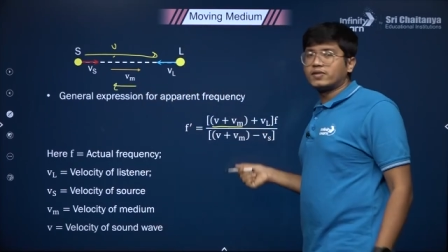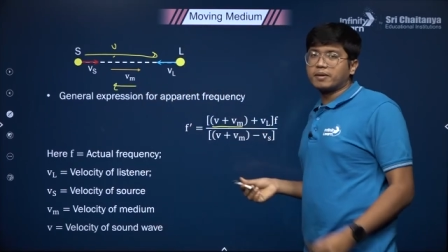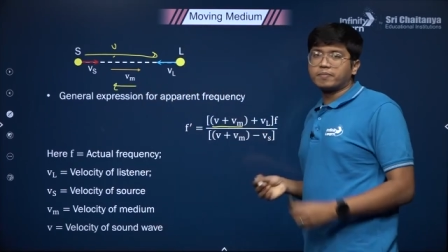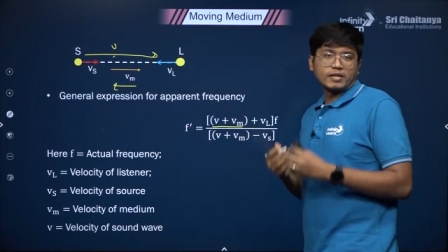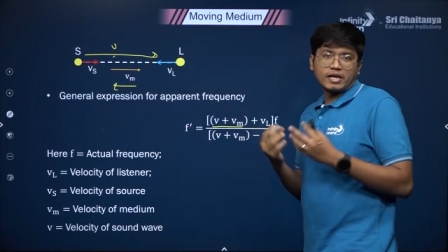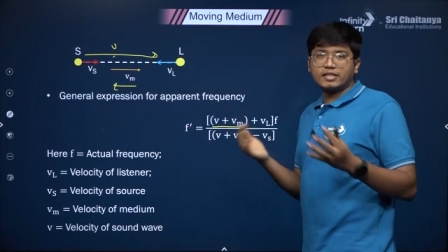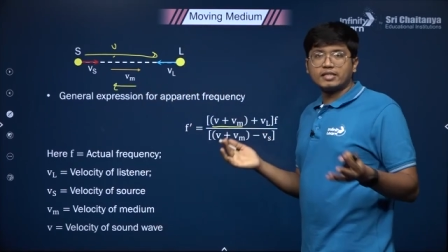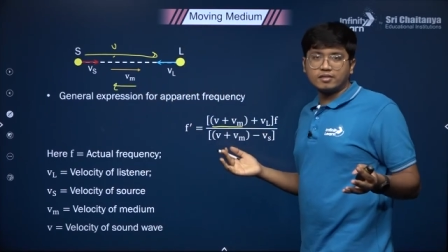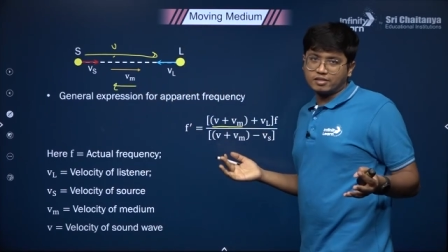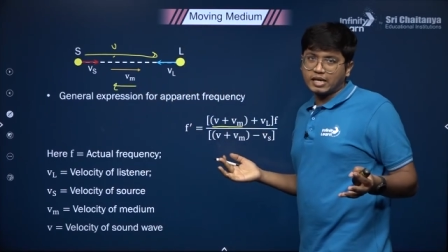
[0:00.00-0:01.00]
VM and
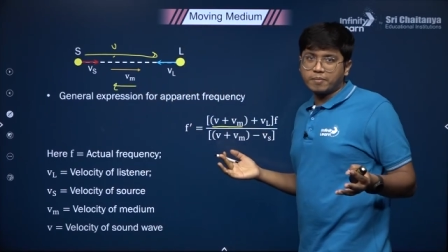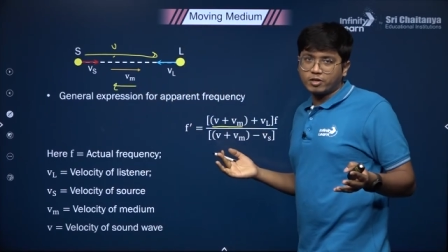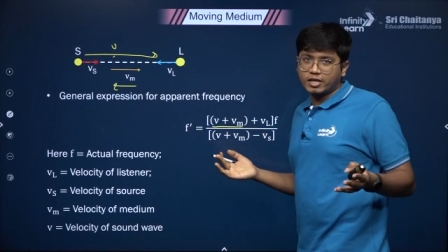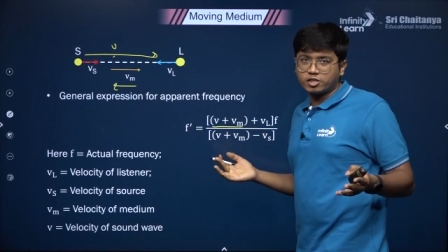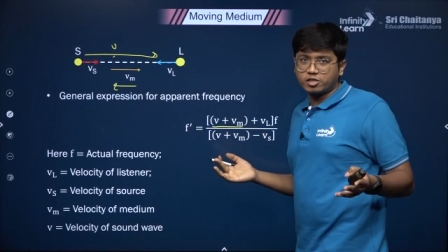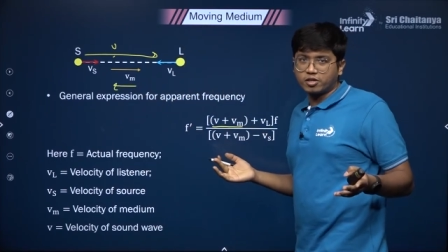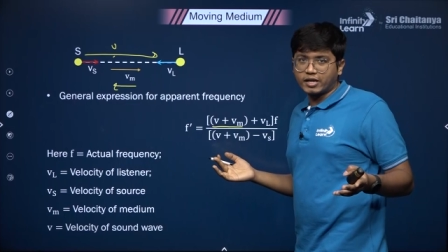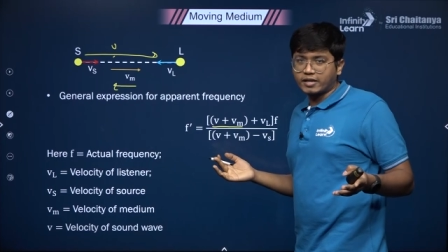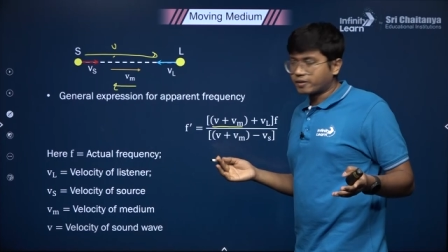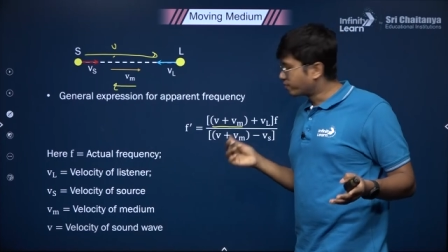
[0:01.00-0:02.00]
the same relation you'll
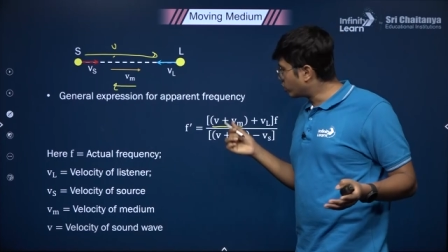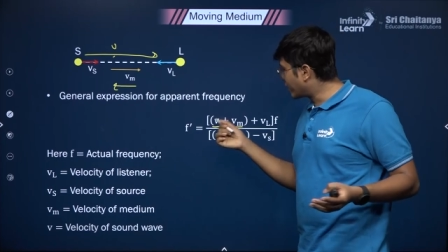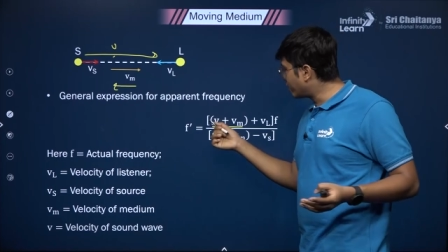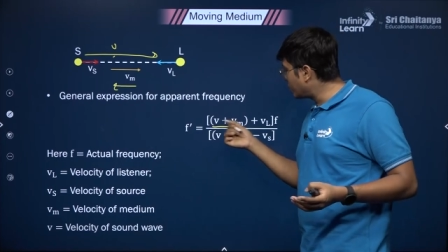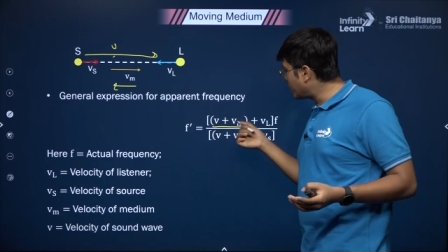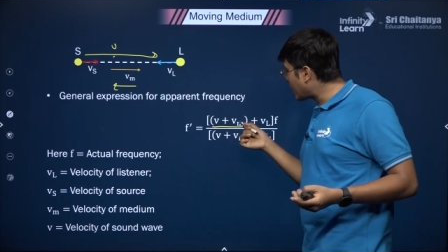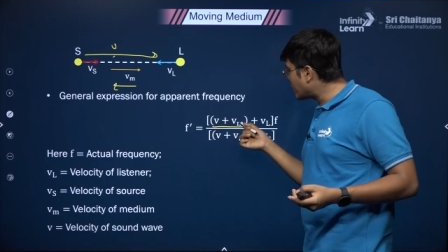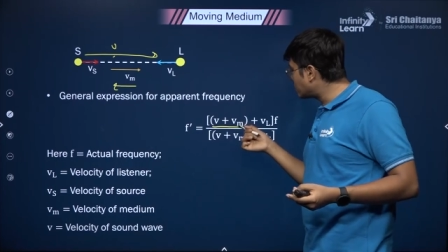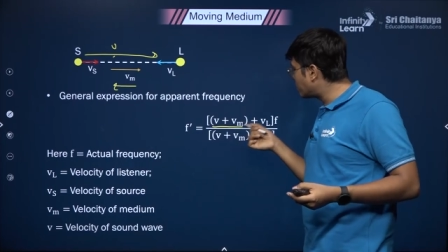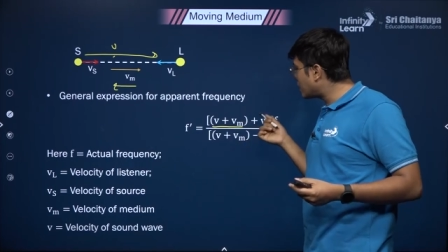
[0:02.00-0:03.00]
get. You'll get V
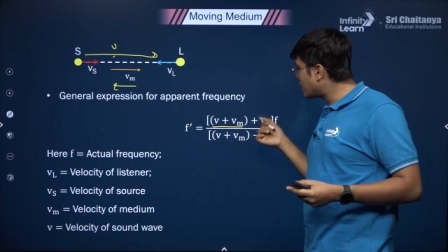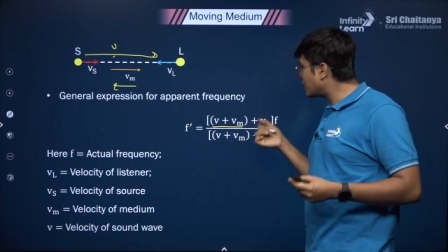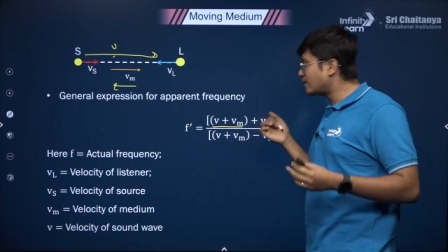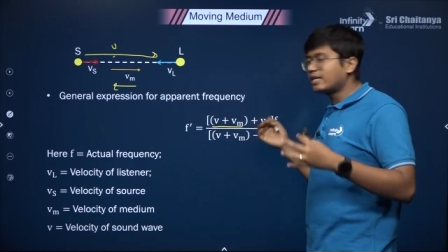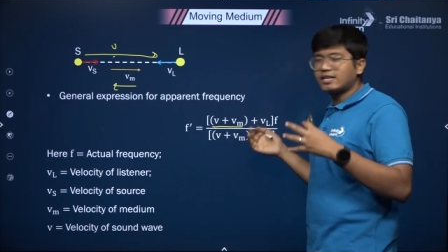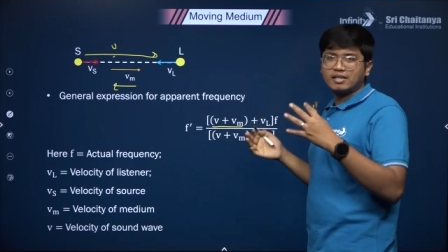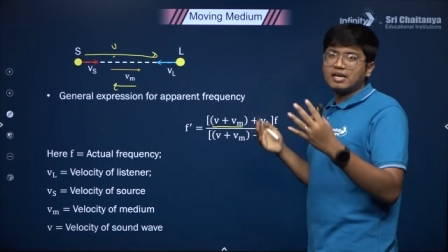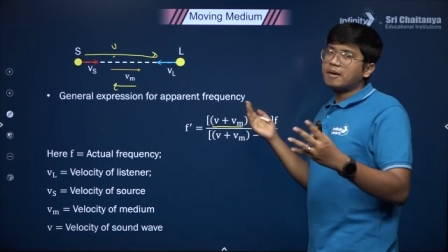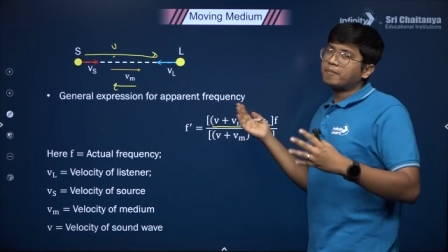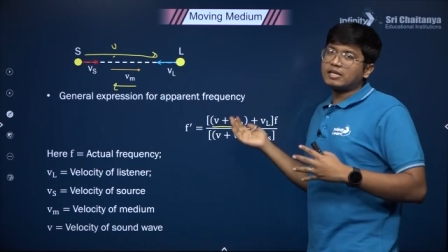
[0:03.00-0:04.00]
minus VM and then
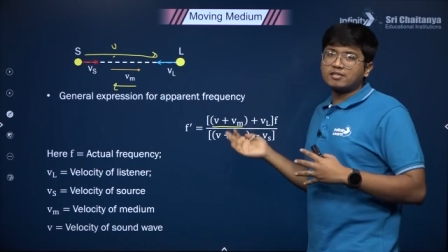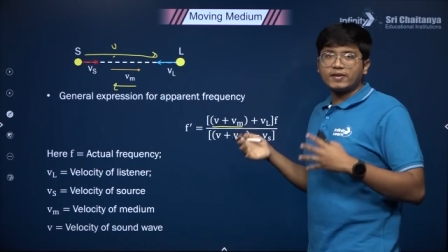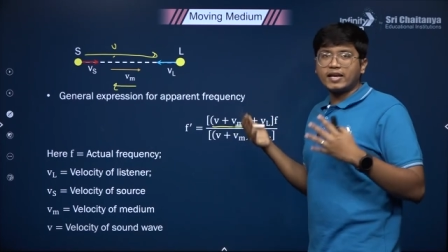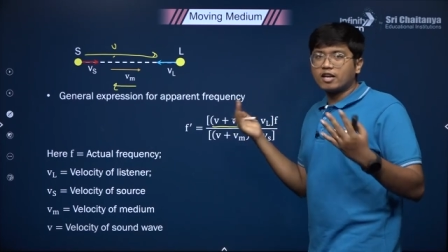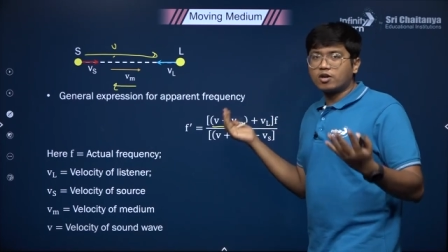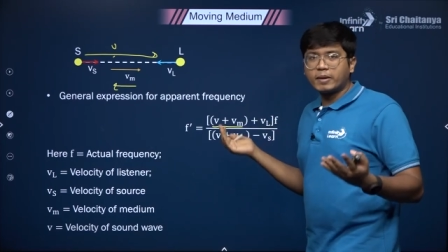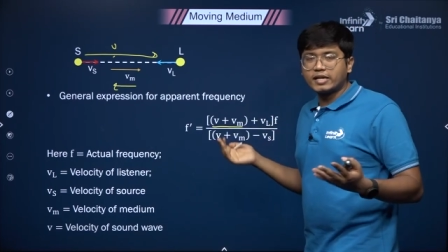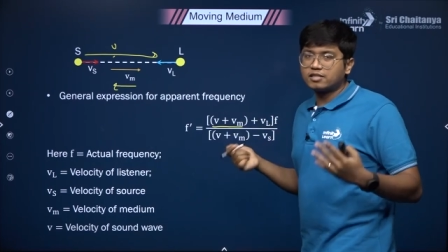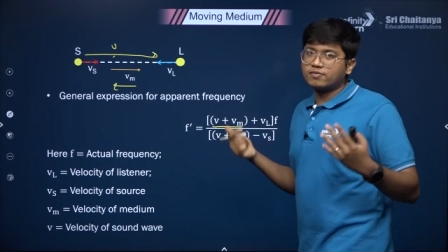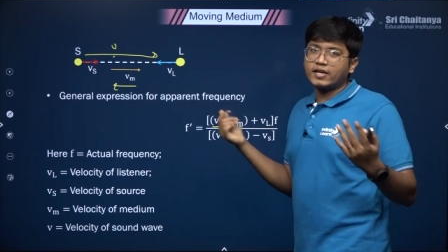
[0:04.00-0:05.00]
plus VL or
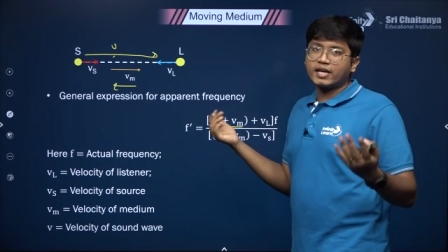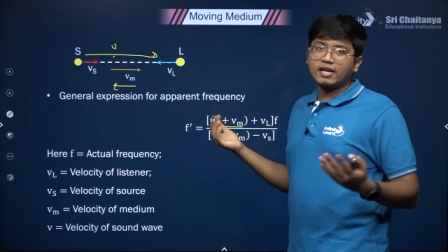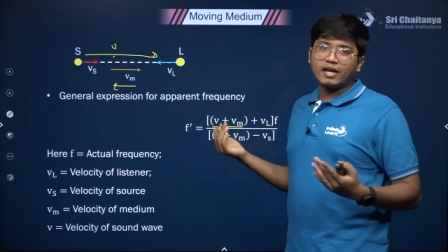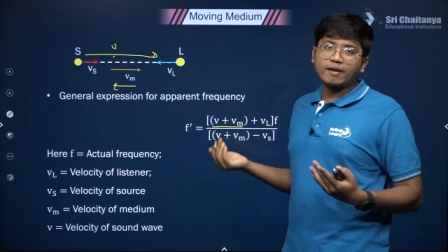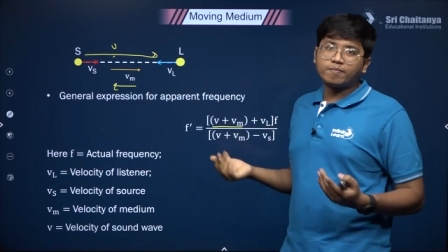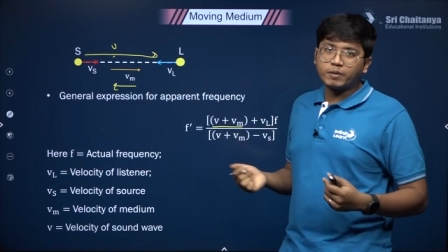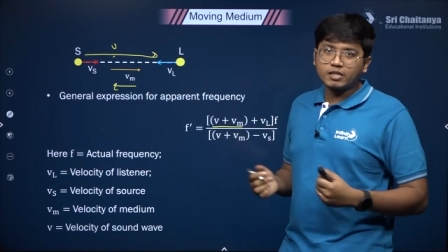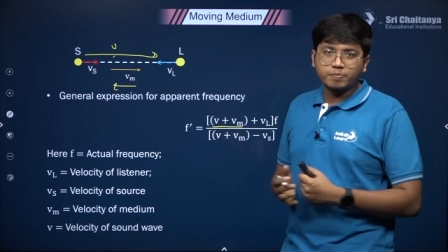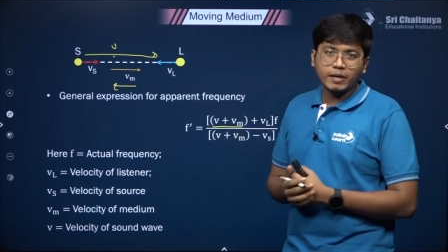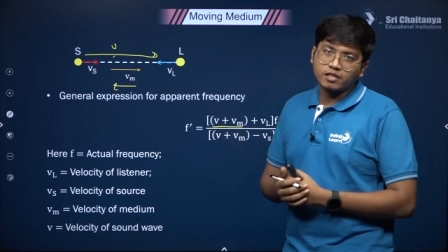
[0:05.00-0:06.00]
minus VL and
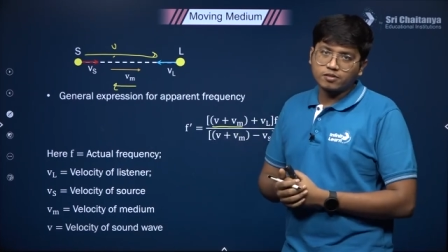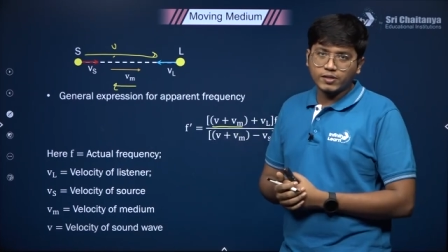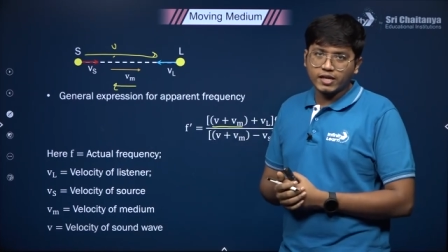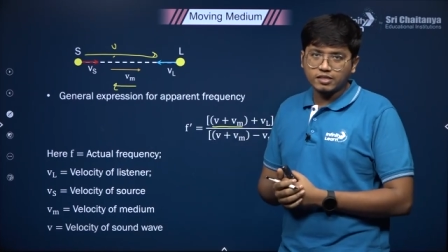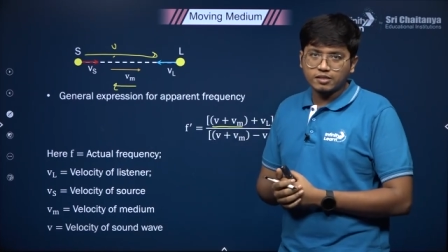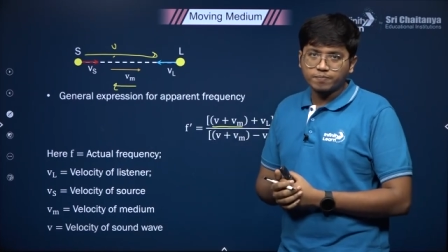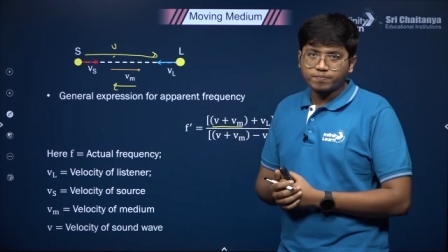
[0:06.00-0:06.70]
plus minus VS